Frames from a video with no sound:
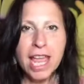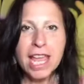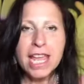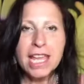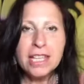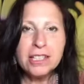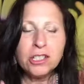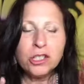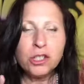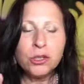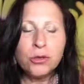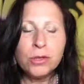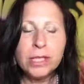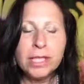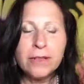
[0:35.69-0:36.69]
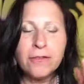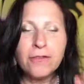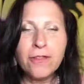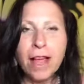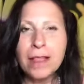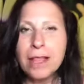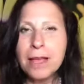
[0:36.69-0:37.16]
is to
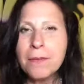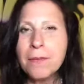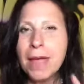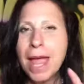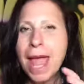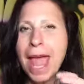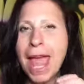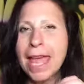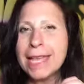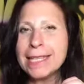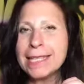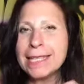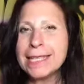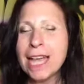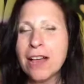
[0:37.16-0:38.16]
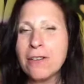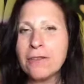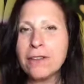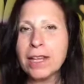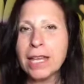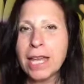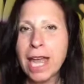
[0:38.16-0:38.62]
develop a self
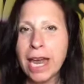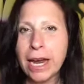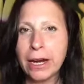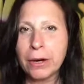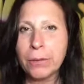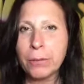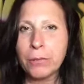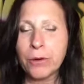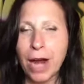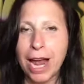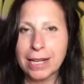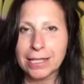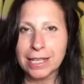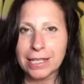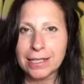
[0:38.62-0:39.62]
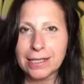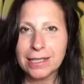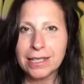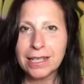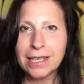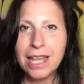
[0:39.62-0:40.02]
care practice.